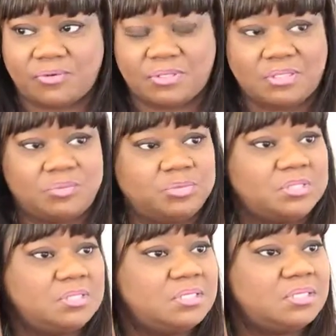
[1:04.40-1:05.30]
for this
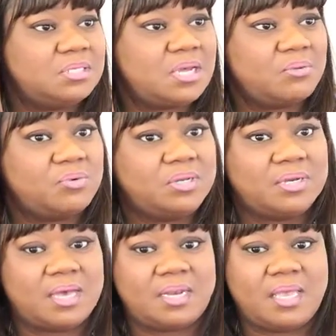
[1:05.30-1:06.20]
position. I would
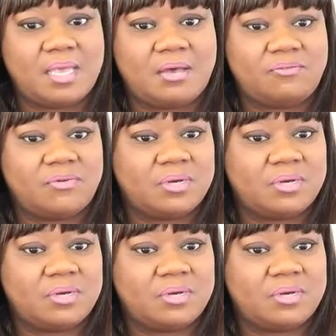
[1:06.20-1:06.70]
not have